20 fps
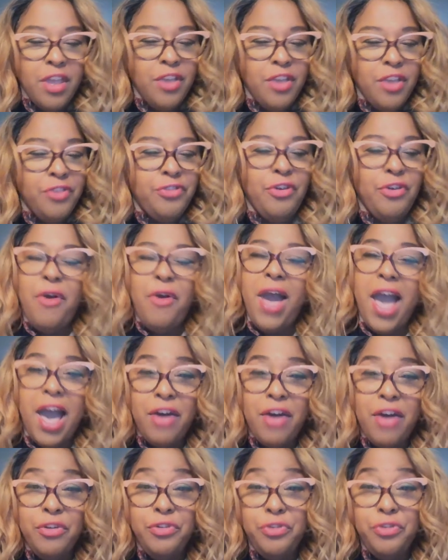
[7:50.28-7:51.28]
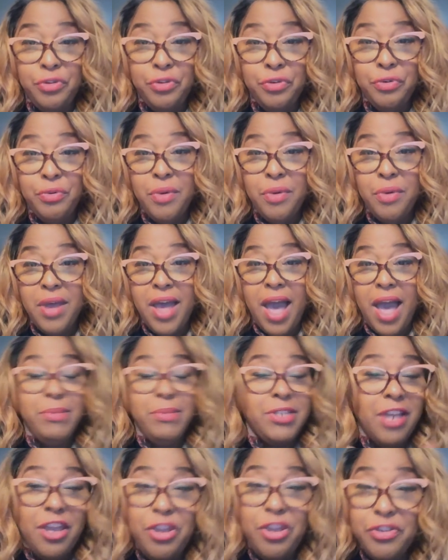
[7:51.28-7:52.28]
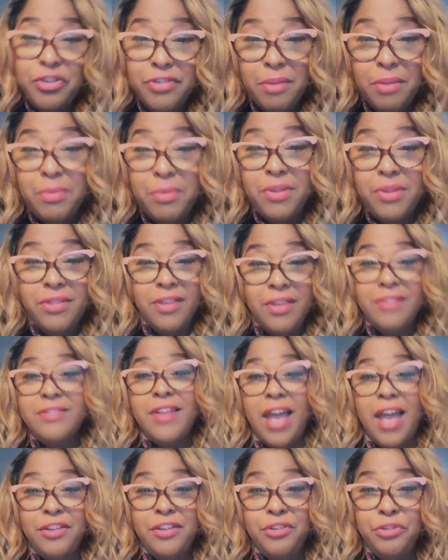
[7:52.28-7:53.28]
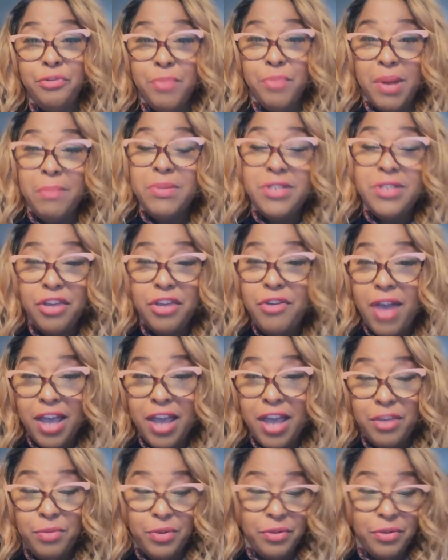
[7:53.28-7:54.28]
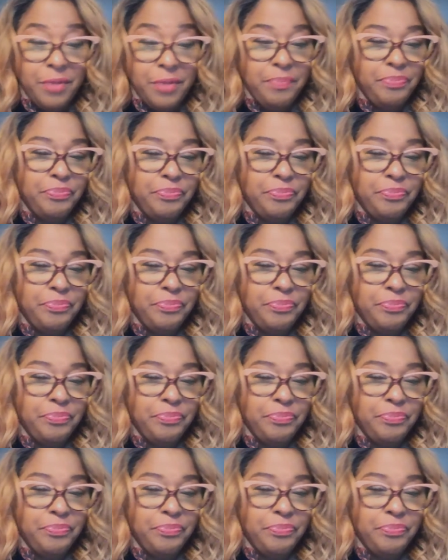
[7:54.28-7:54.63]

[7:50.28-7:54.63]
So I'm going to tell you some of the things that I do, but I'm going to tell you how you do it.